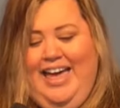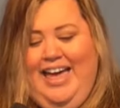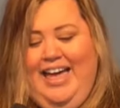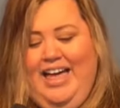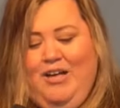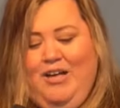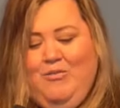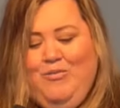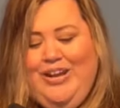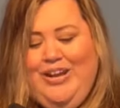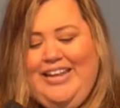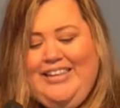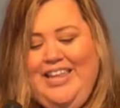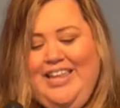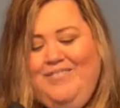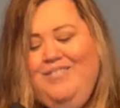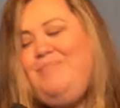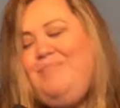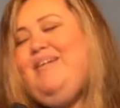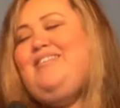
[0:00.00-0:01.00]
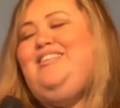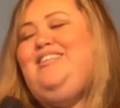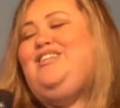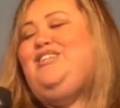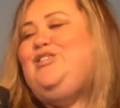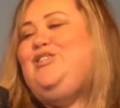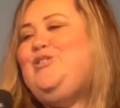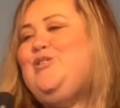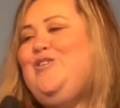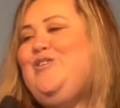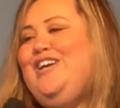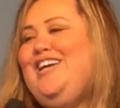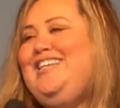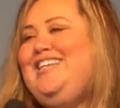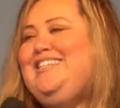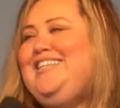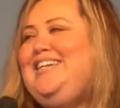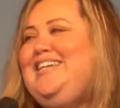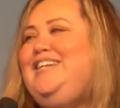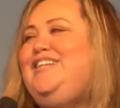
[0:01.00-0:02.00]
What I love about this story
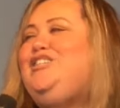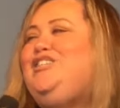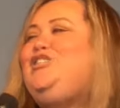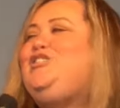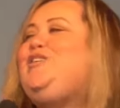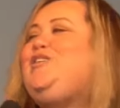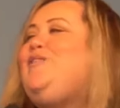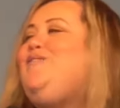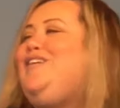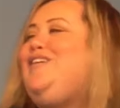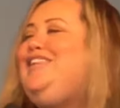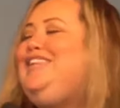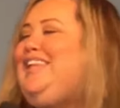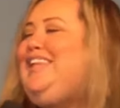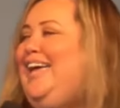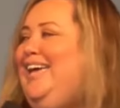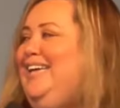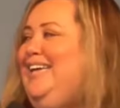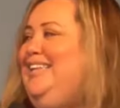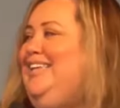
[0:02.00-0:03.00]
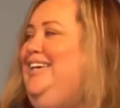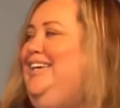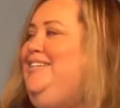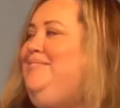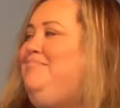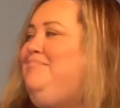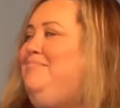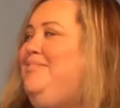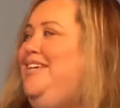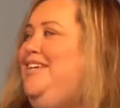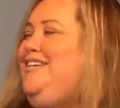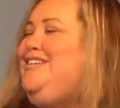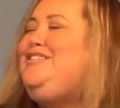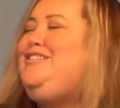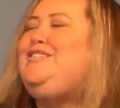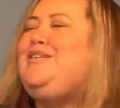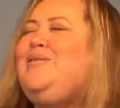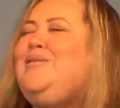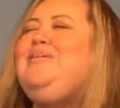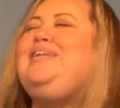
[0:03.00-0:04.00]
is that it is so unlikely. It is
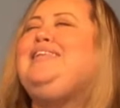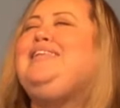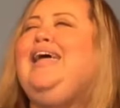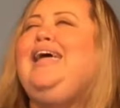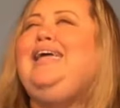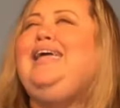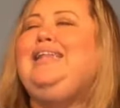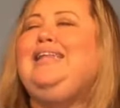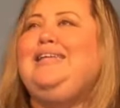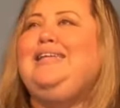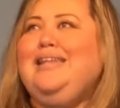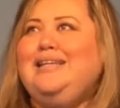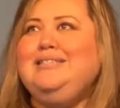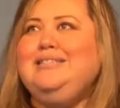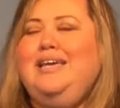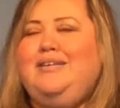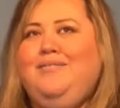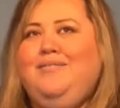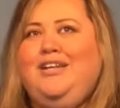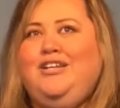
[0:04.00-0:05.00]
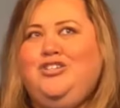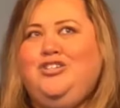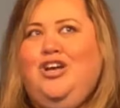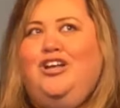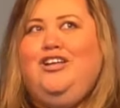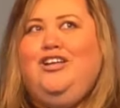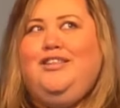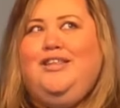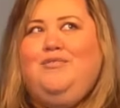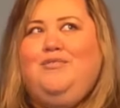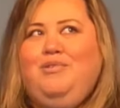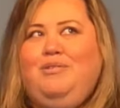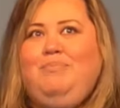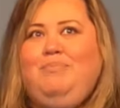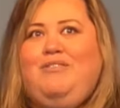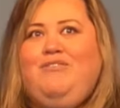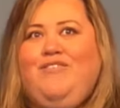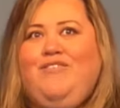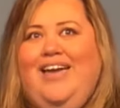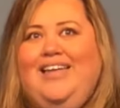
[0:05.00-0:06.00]
so unlikely that David and Jonathan would
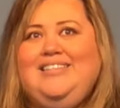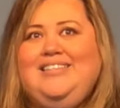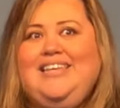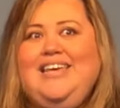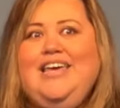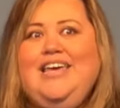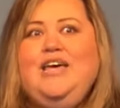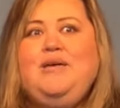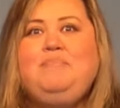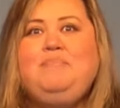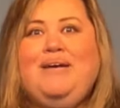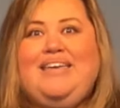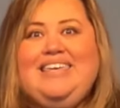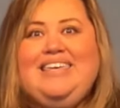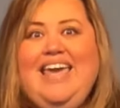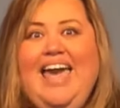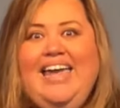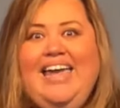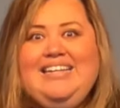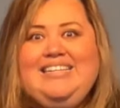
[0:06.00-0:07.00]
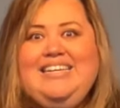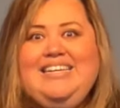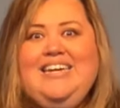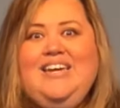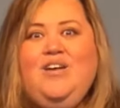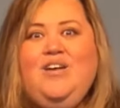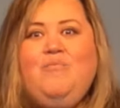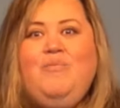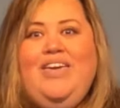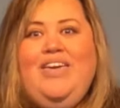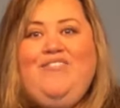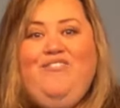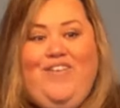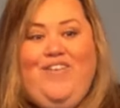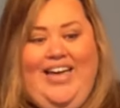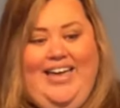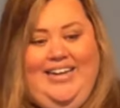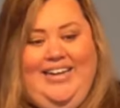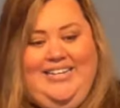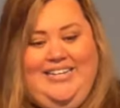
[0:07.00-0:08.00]
be friends, but yet we
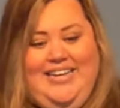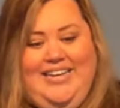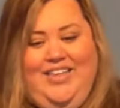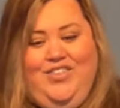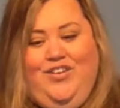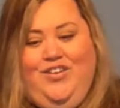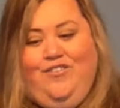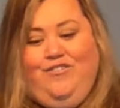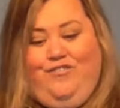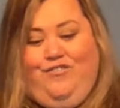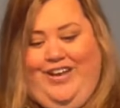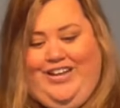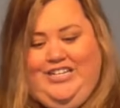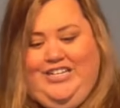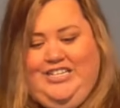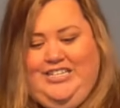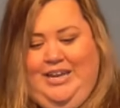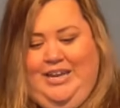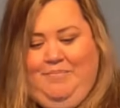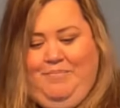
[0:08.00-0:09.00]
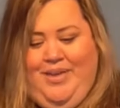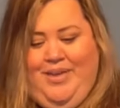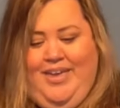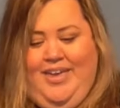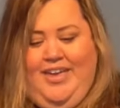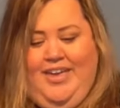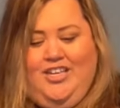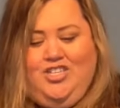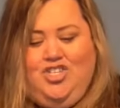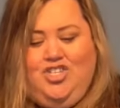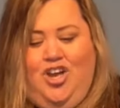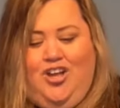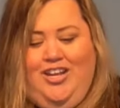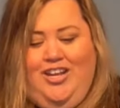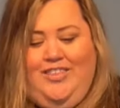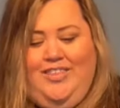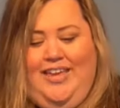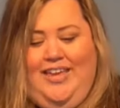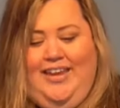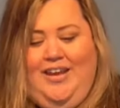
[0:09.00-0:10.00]
find their friendship.
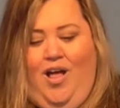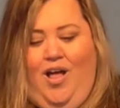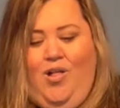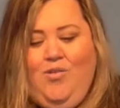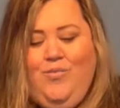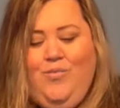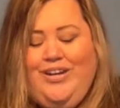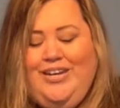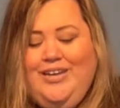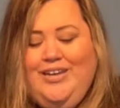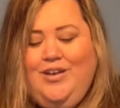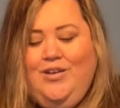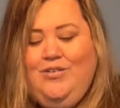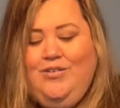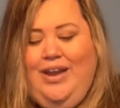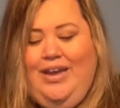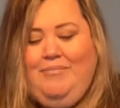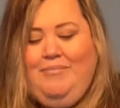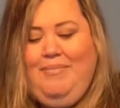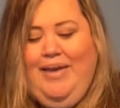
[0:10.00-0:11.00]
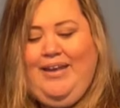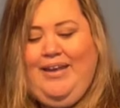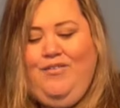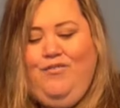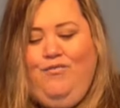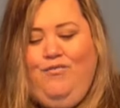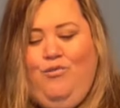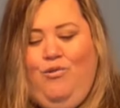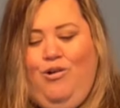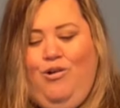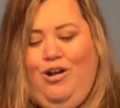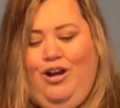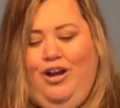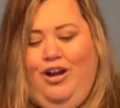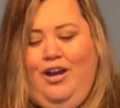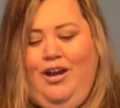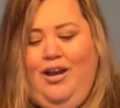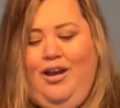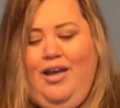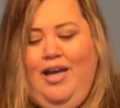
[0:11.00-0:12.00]
Jonathan, already a great man of
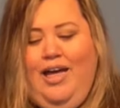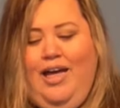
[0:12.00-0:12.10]
war,